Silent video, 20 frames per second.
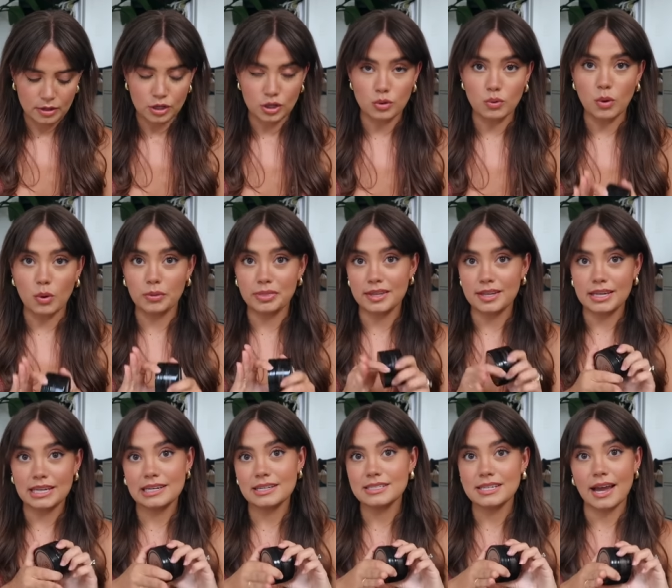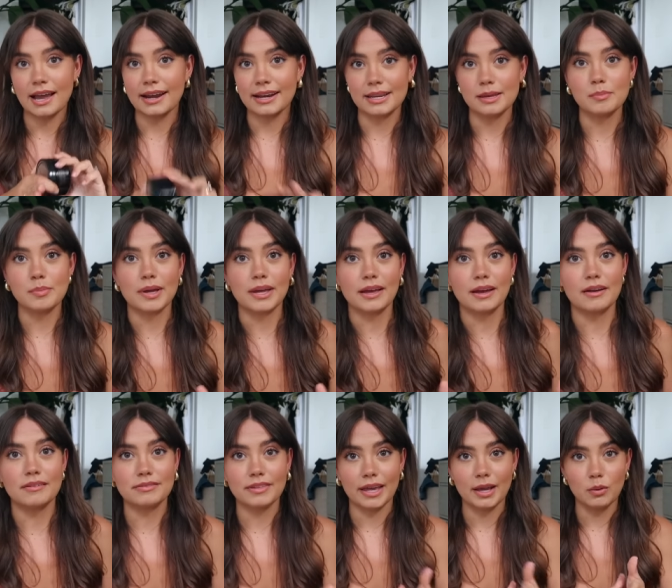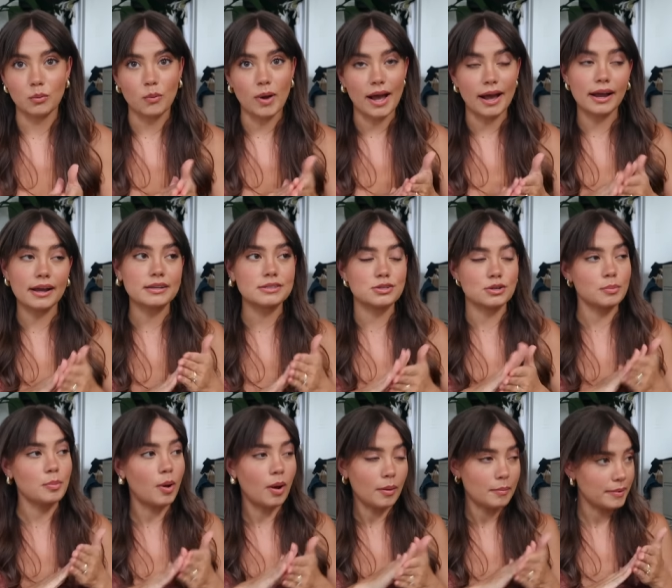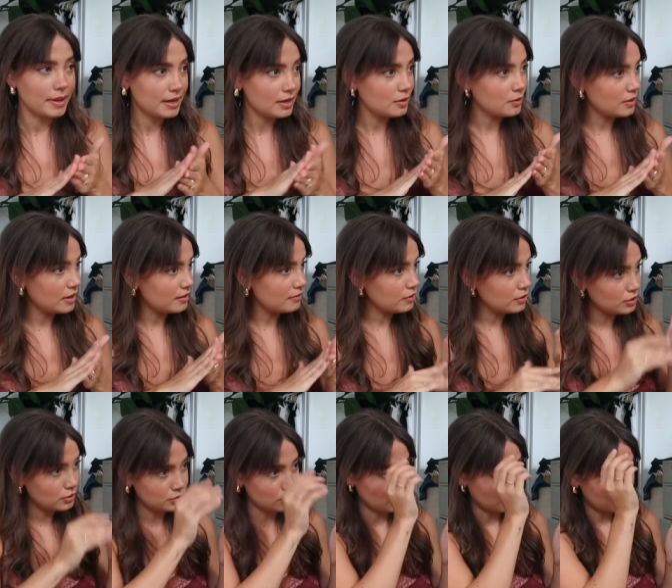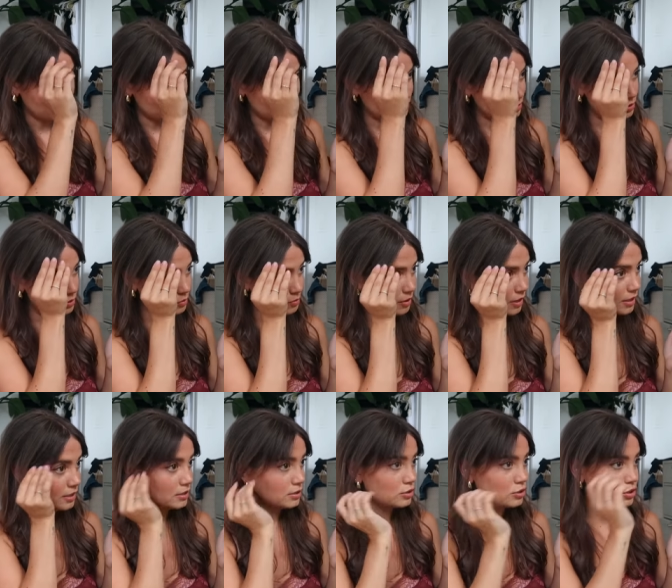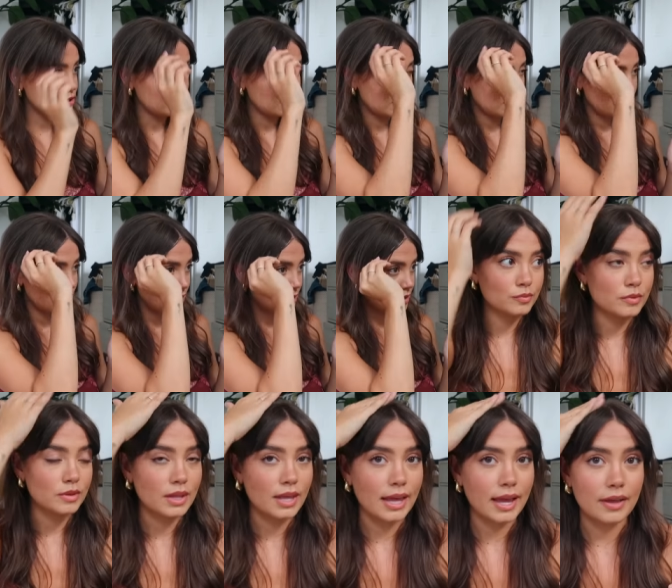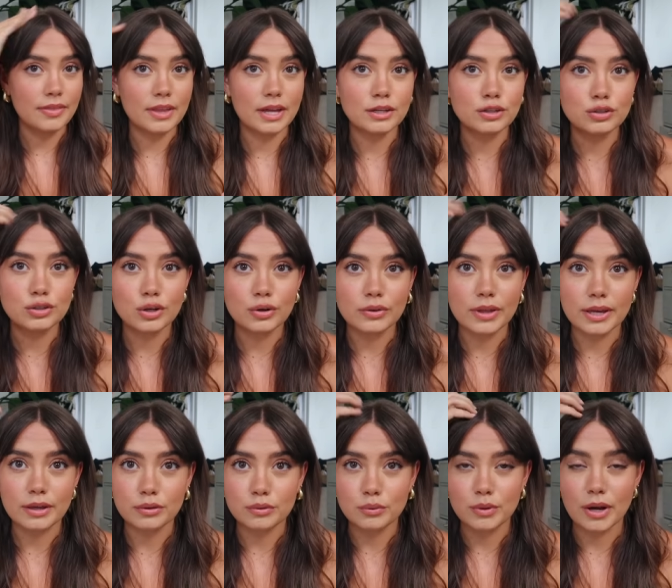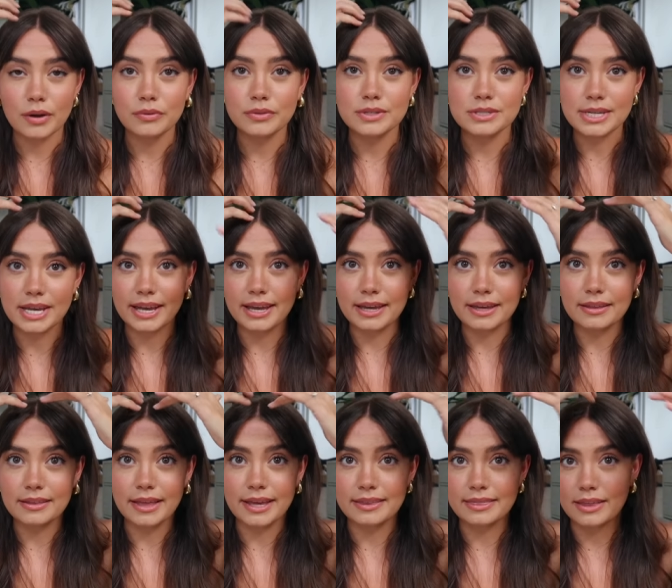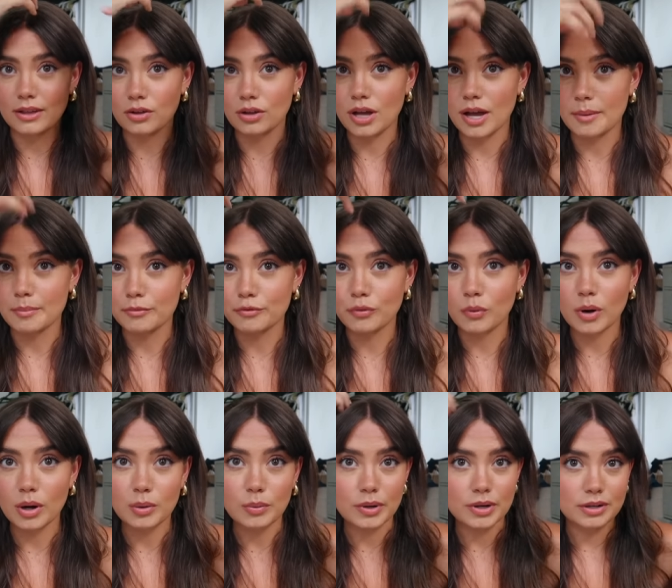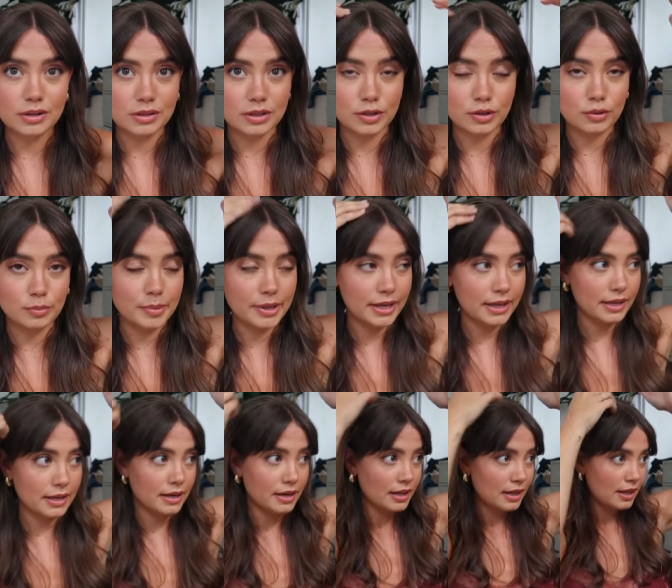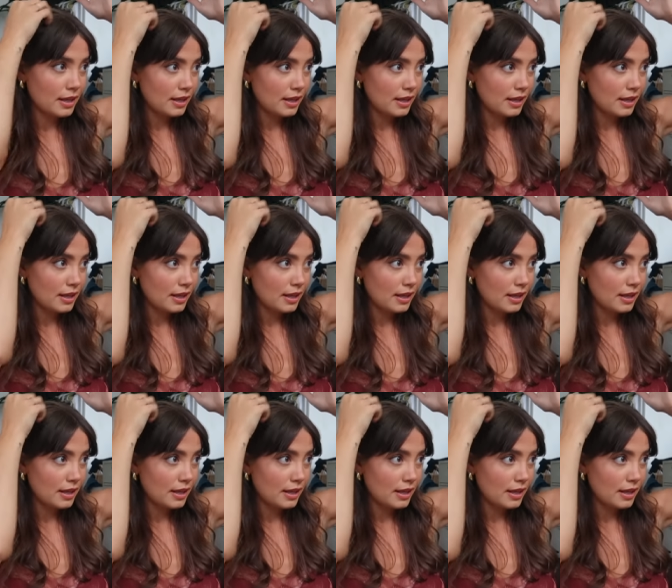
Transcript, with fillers: You only need a tiny bit of like wax or pomade or whatever. You don't want too much. And then, you know, like throughout the day, like they'll come forward a little bit